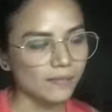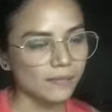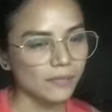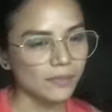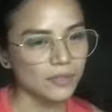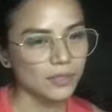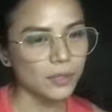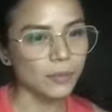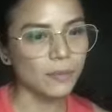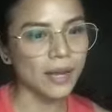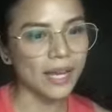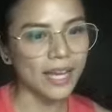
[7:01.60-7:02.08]

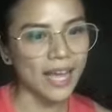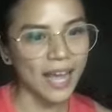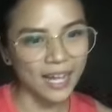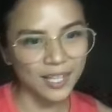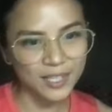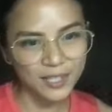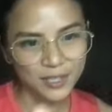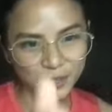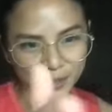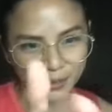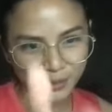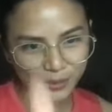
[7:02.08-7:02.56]
so my
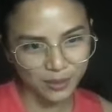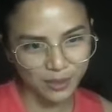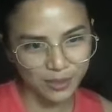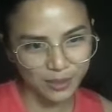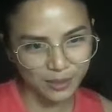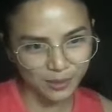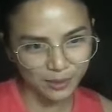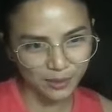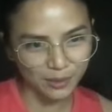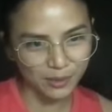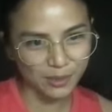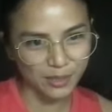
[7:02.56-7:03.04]
answer
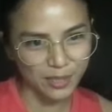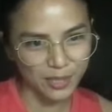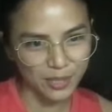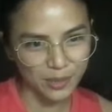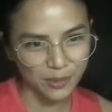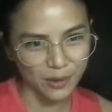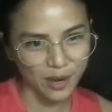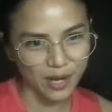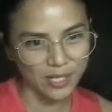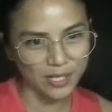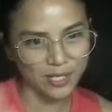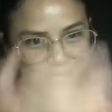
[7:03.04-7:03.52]
to this
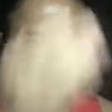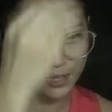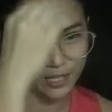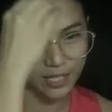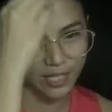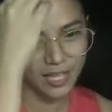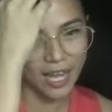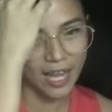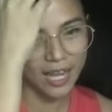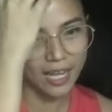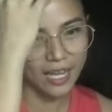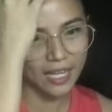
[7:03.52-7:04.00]
question,
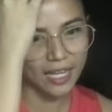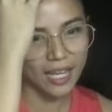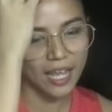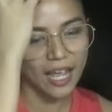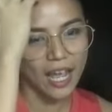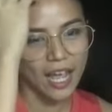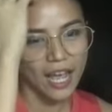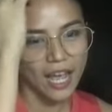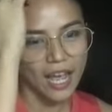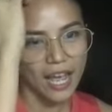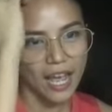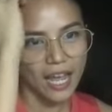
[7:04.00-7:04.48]

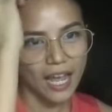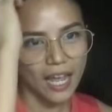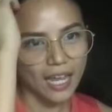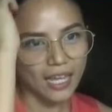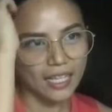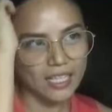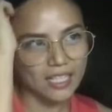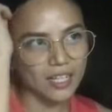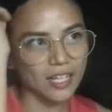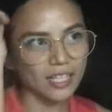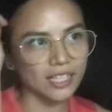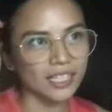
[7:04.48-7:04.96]

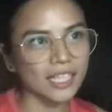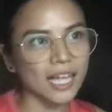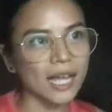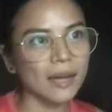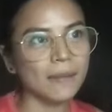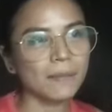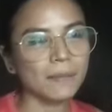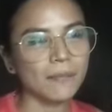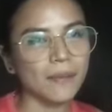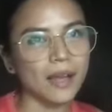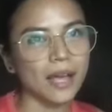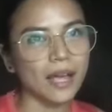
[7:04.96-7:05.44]
it's not that I'm